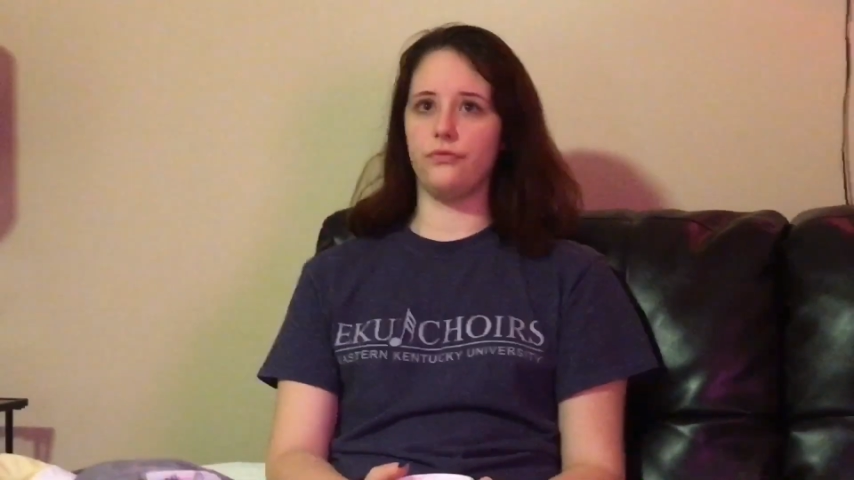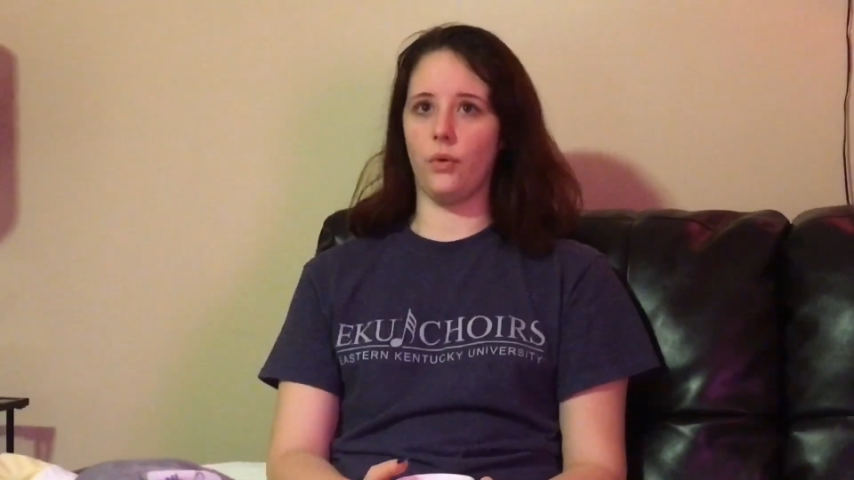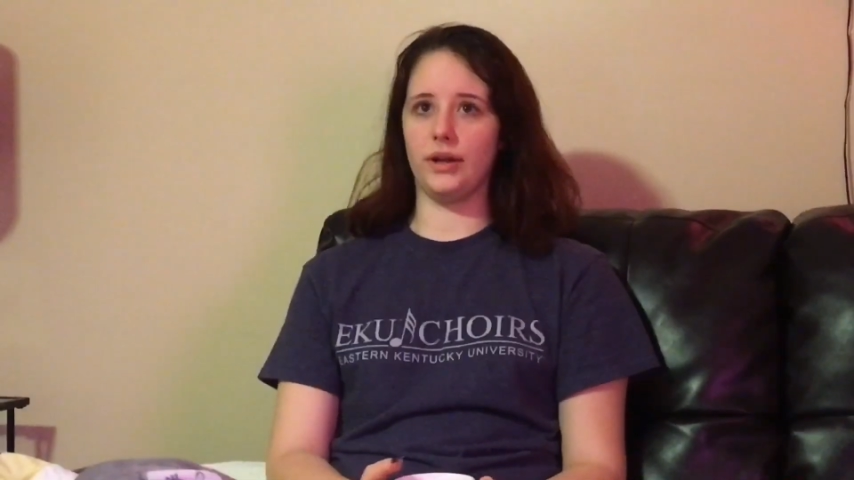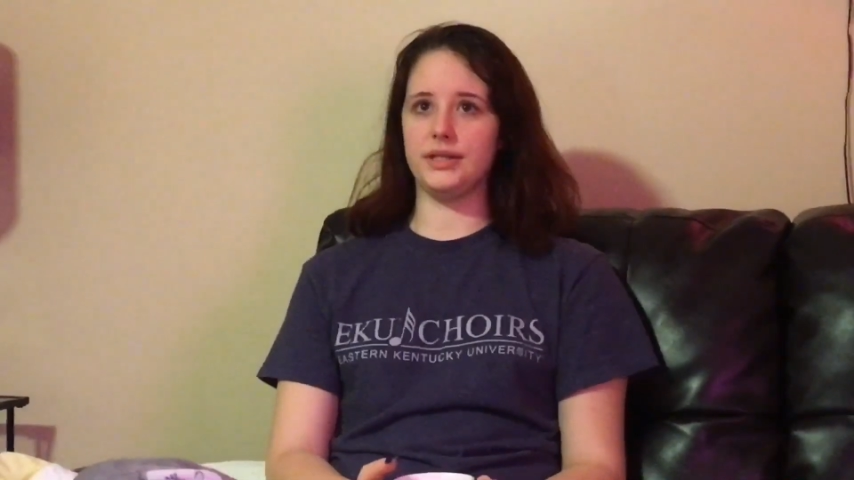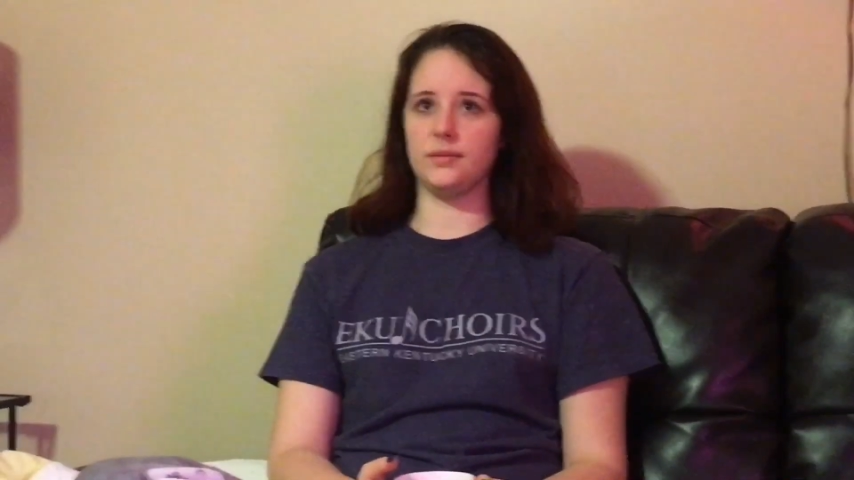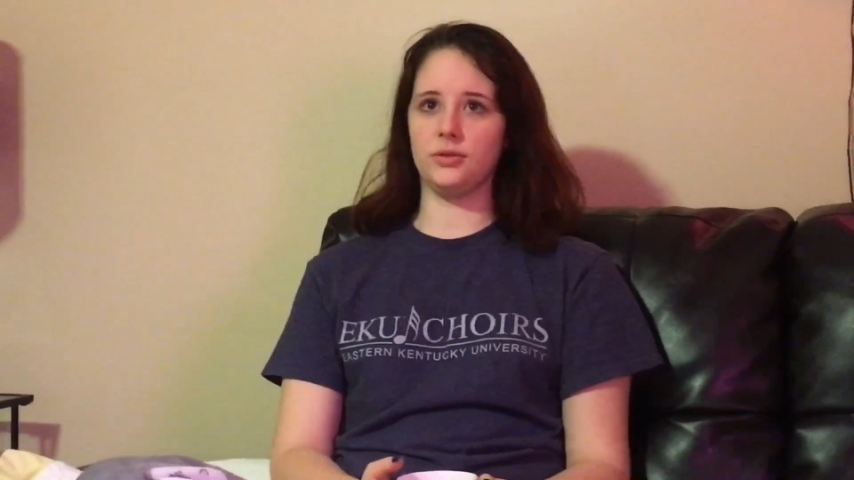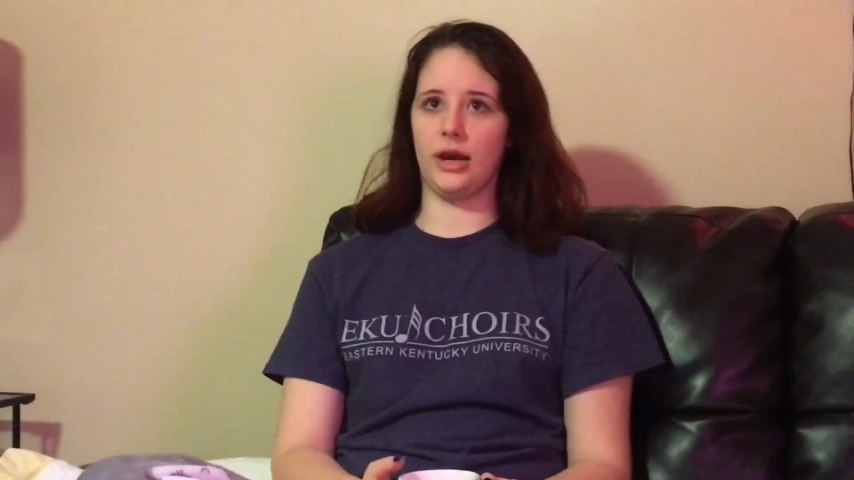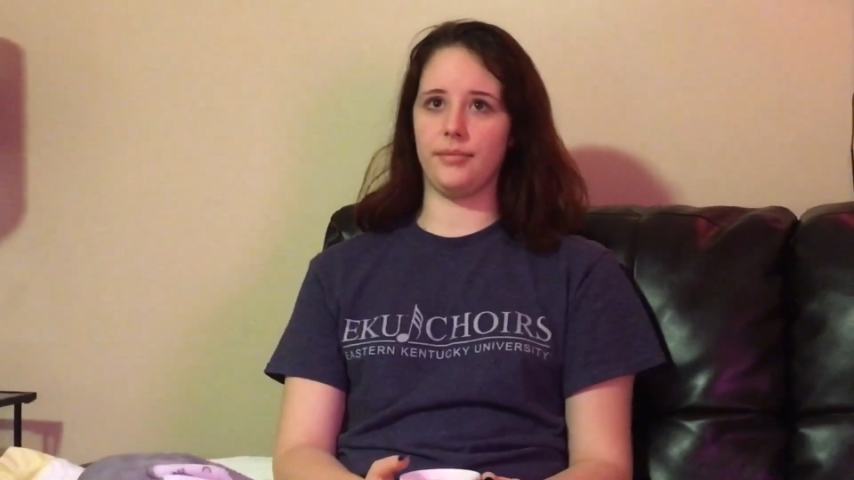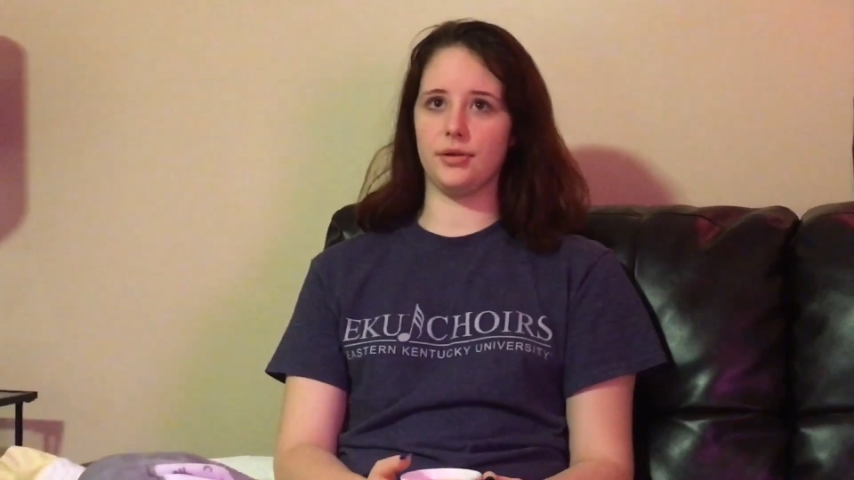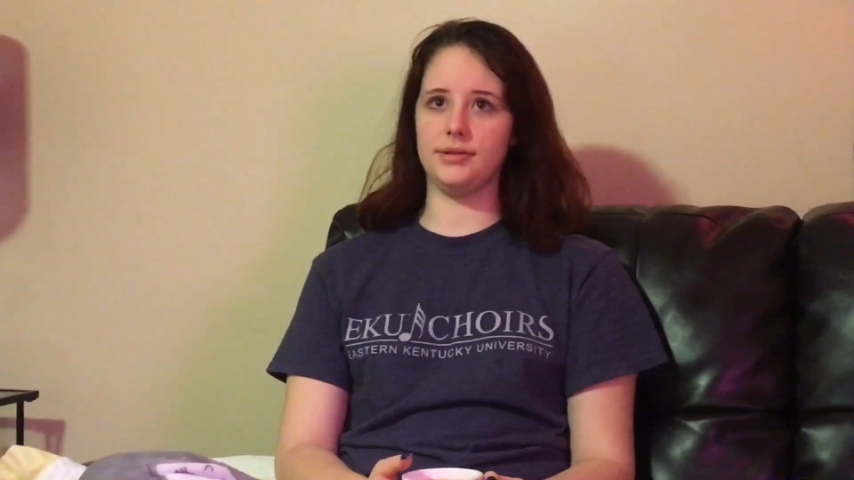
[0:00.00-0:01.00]
40
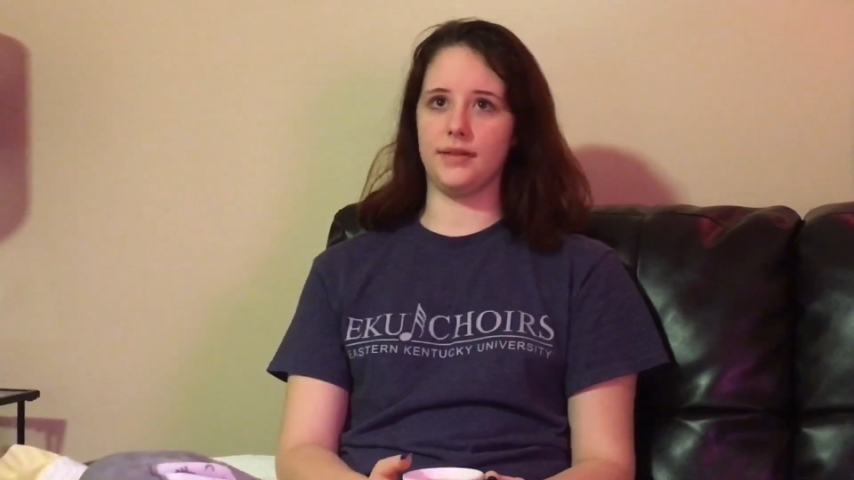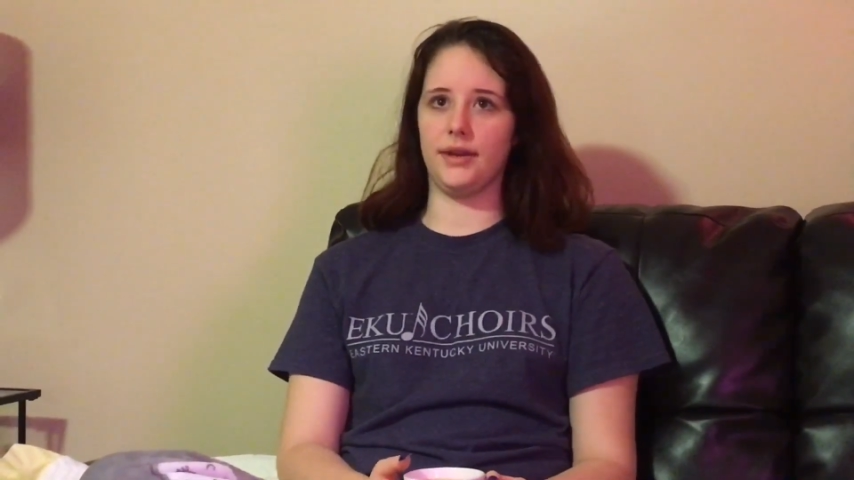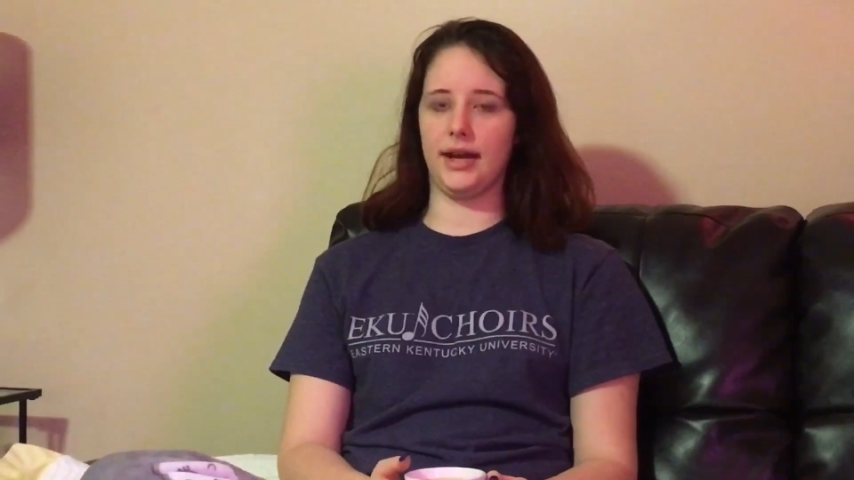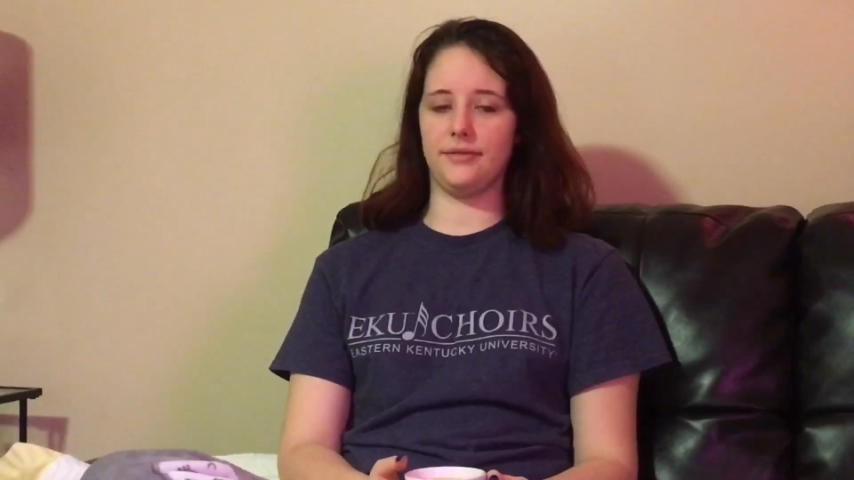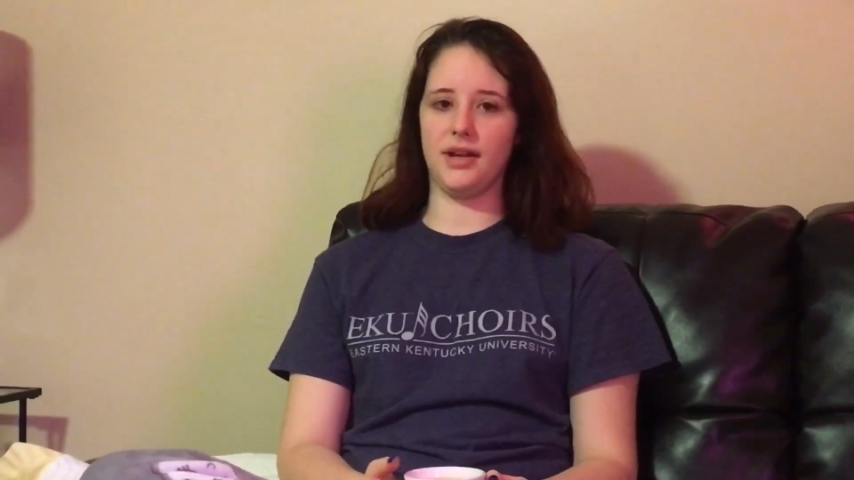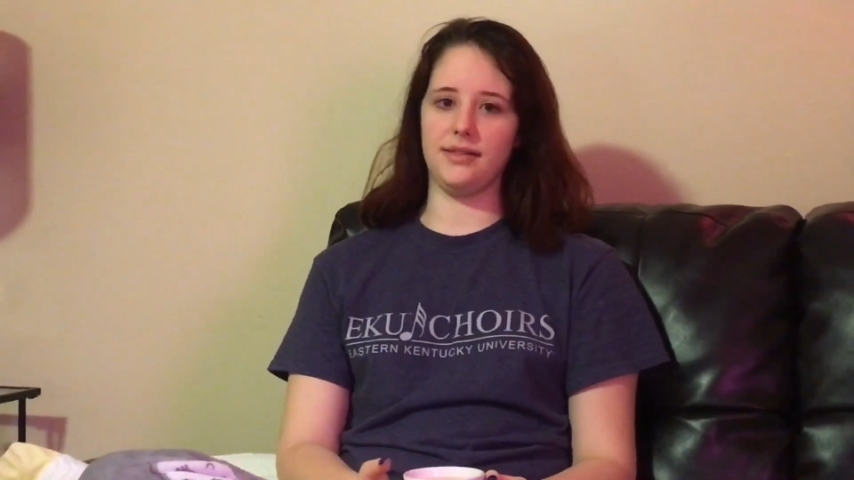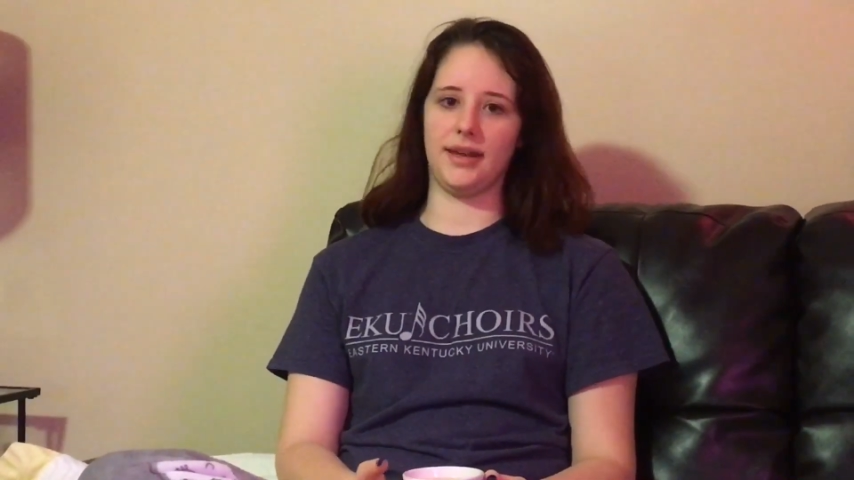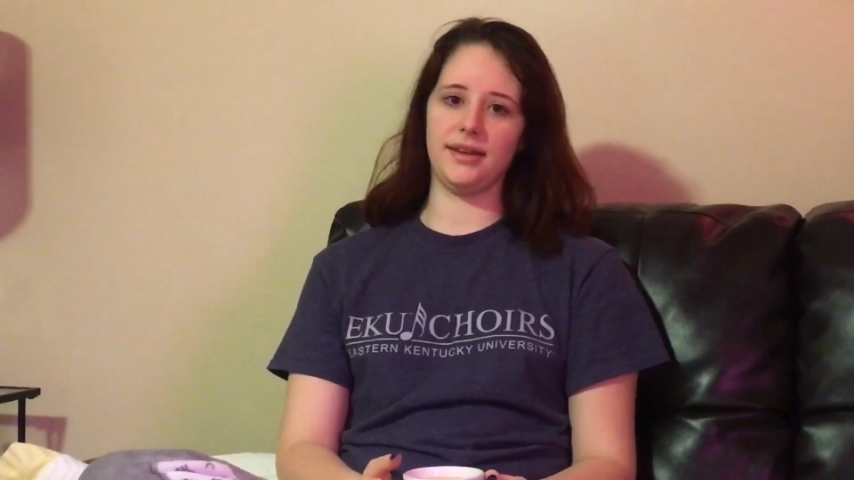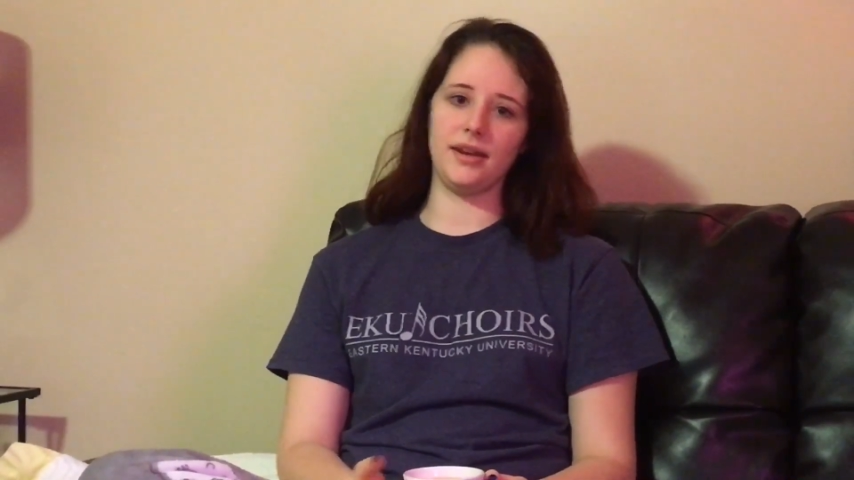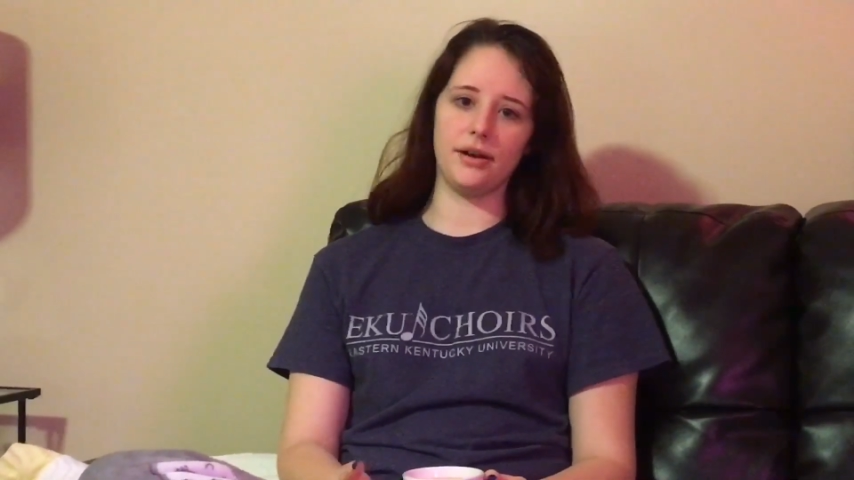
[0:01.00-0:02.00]
subscribers and then have
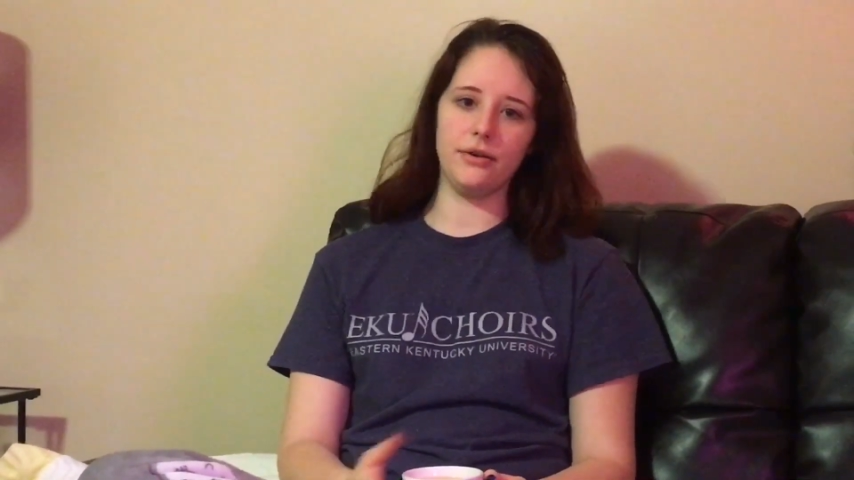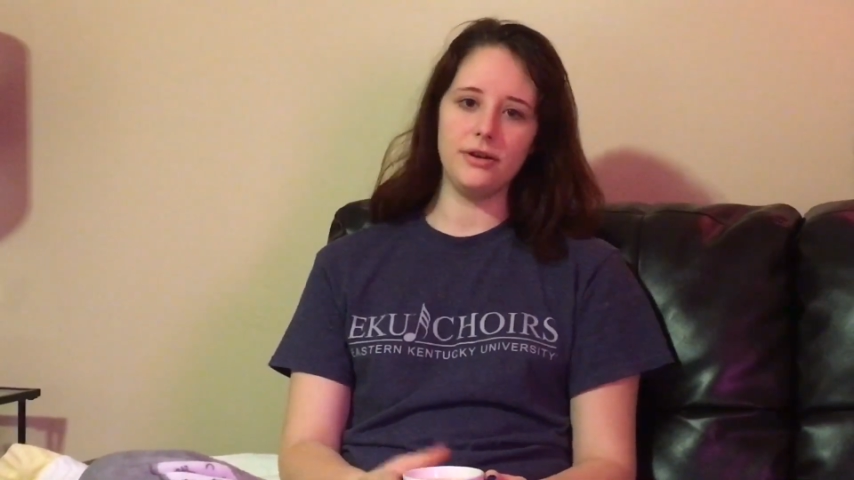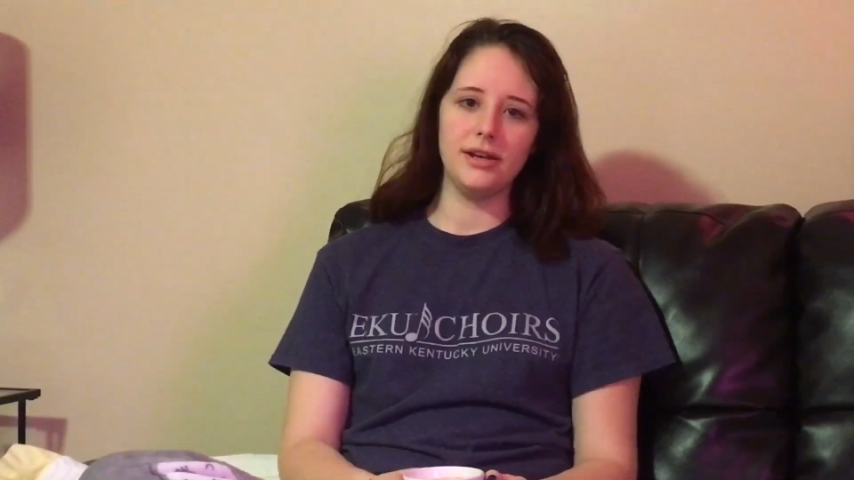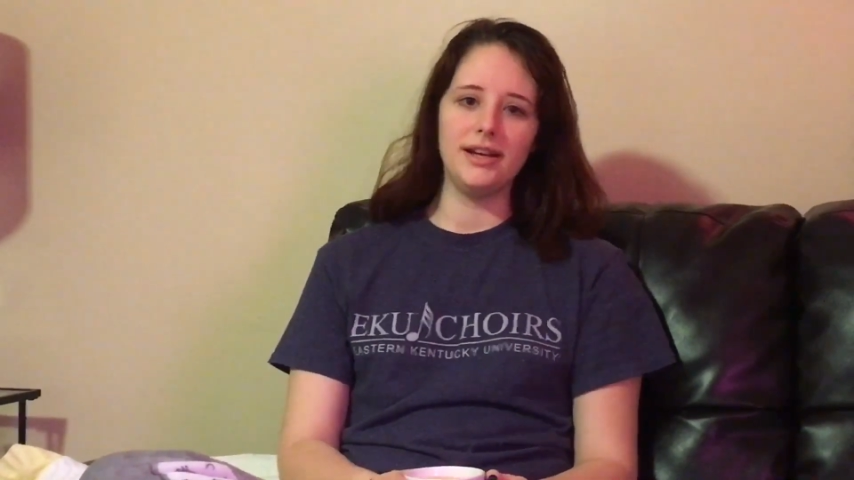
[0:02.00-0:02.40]
nothing, you know?